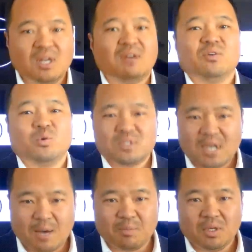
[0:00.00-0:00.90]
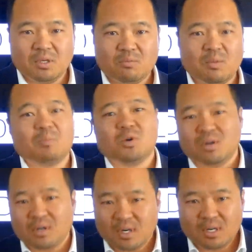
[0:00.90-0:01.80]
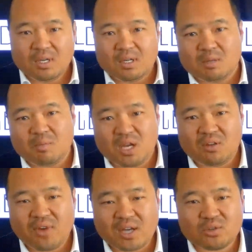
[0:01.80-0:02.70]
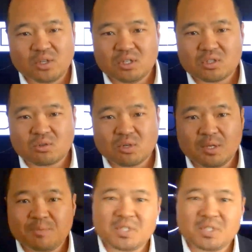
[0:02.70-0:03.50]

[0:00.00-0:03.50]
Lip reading: everyone's happy. Remember, the manufacturing industry